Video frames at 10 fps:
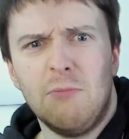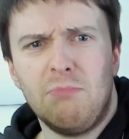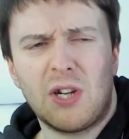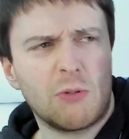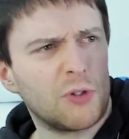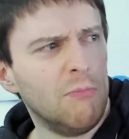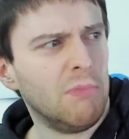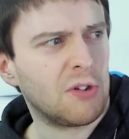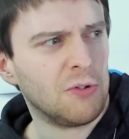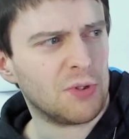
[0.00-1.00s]
Pickups
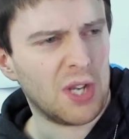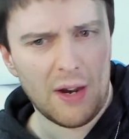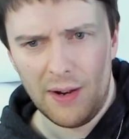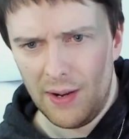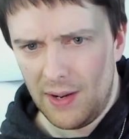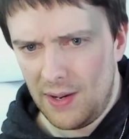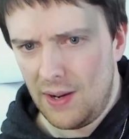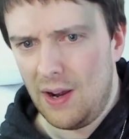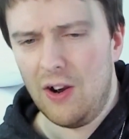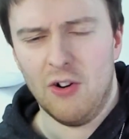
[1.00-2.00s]
humbuckers.
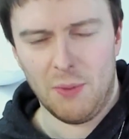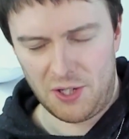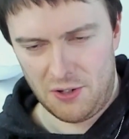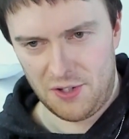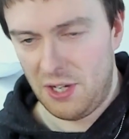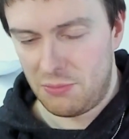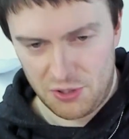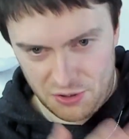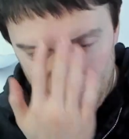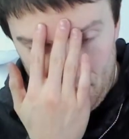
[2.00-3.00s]
Oh my god, I'm
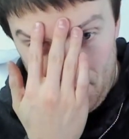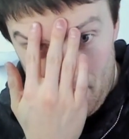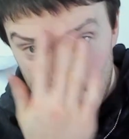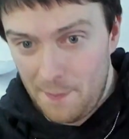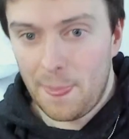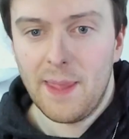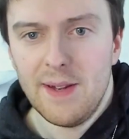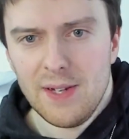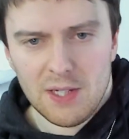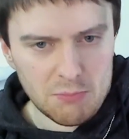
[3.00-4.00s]
such an idiot.
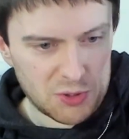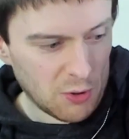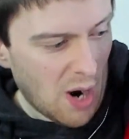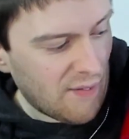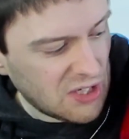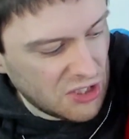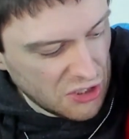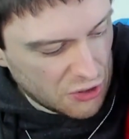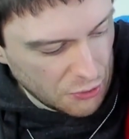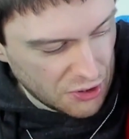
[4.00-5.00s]
So I've actually
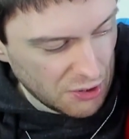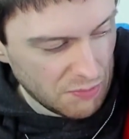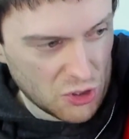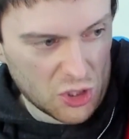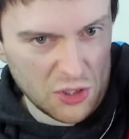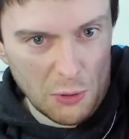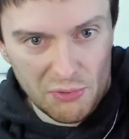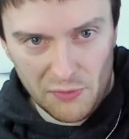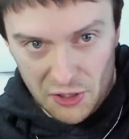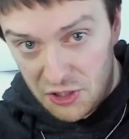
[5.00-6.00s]
inserted them just to
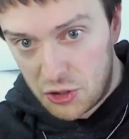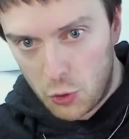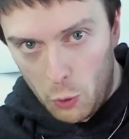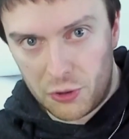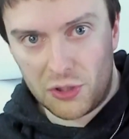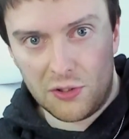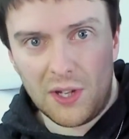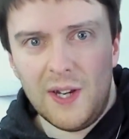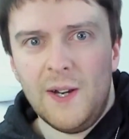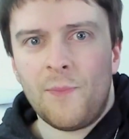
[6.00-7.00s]
improve the distortion.
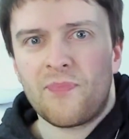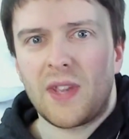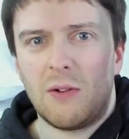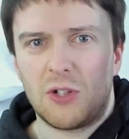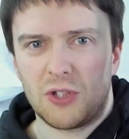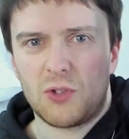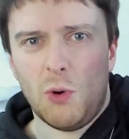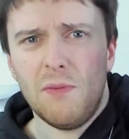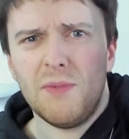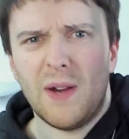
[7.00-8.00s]
Because the
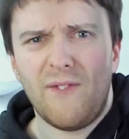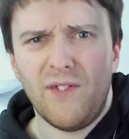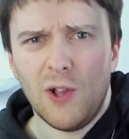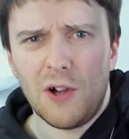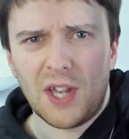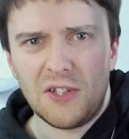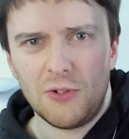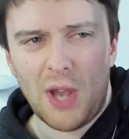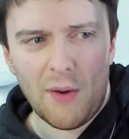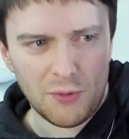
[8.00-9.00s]
one flaw that I do
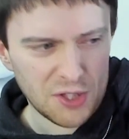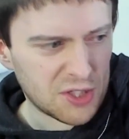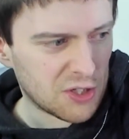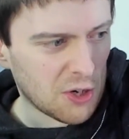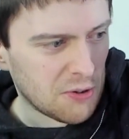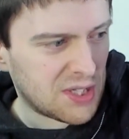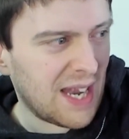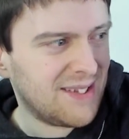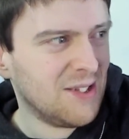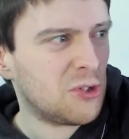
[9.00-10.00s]
have with this guitar is
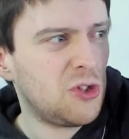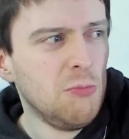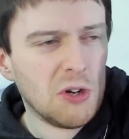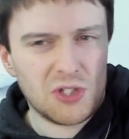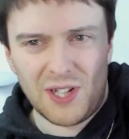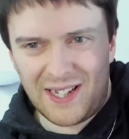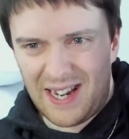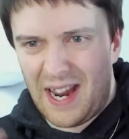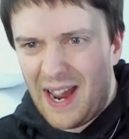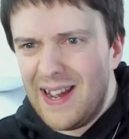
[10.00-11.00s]
that there's too much like a
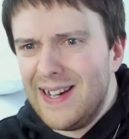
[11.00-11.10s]
uh,